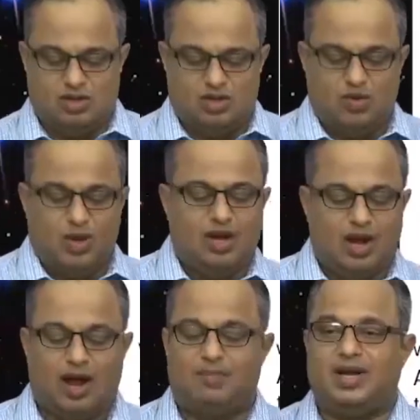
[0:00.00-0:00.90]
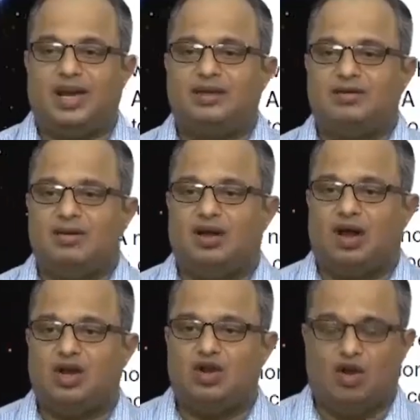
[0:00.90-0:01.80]
you will obtain
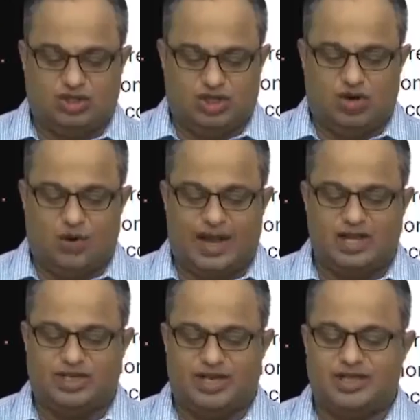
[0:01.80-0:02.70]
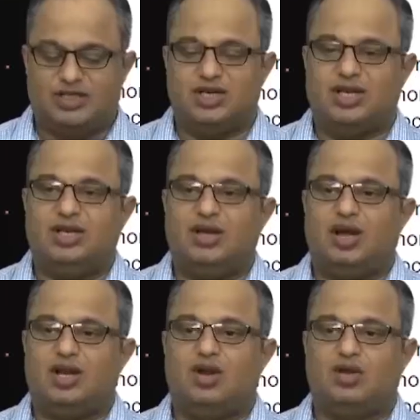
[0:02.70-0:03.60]
a non-zero energy density
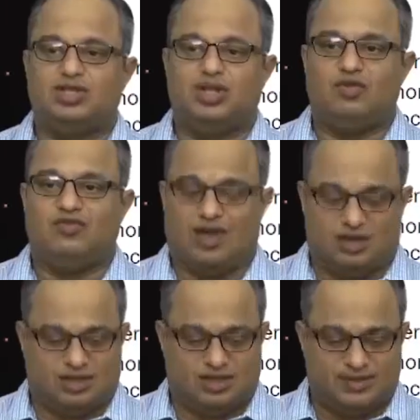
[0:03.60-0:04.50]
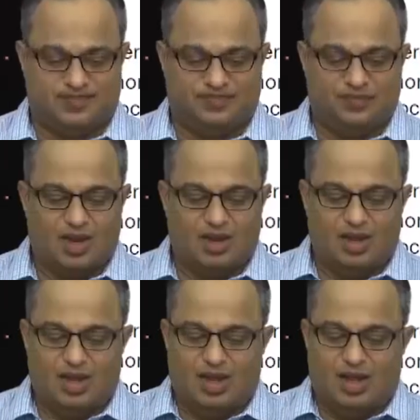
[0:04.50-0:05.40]
and non-zero flux.
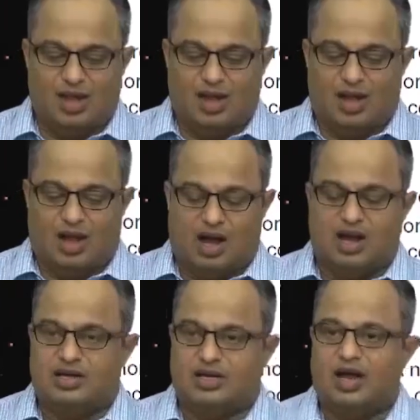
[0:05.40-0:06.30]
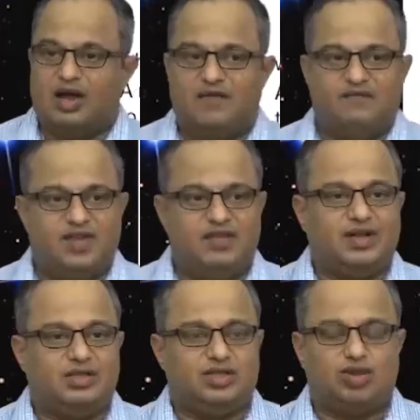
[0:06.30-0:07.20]
And we
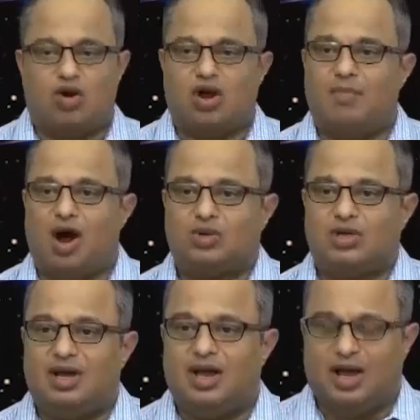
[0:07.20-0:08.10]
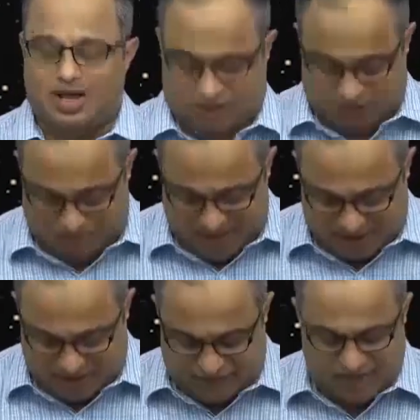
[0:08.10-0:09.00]
will talk about a
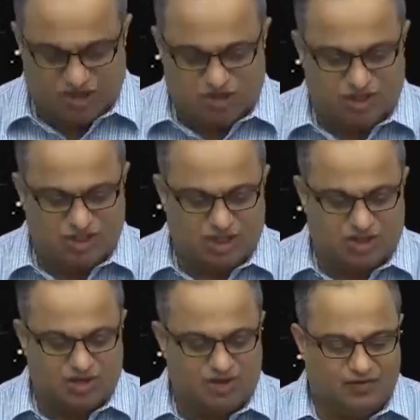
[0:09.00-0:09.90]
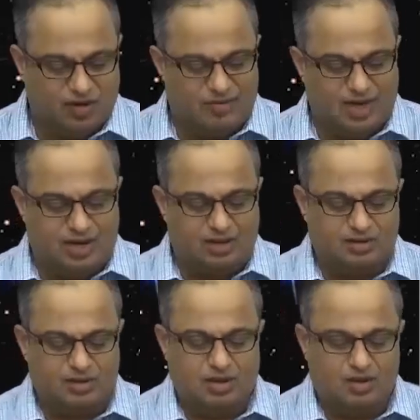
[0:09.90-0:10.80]
specific trajectory for the mirror,
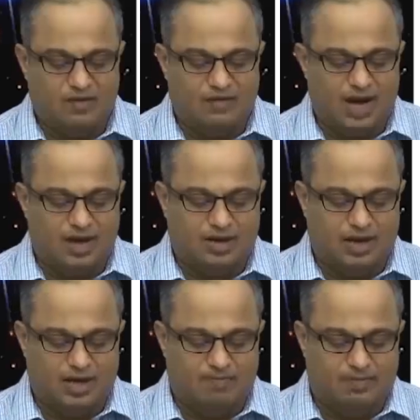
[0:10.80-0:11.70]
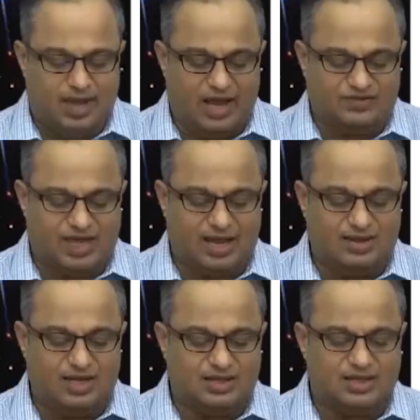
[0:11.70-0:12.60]
where it behaves
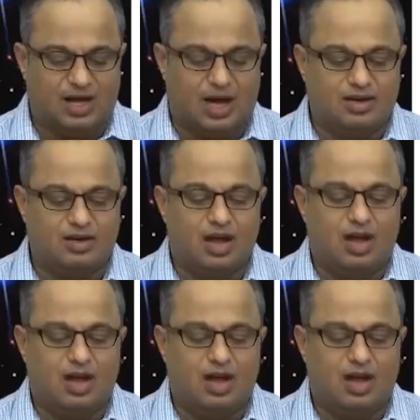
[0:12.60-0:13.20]
like this and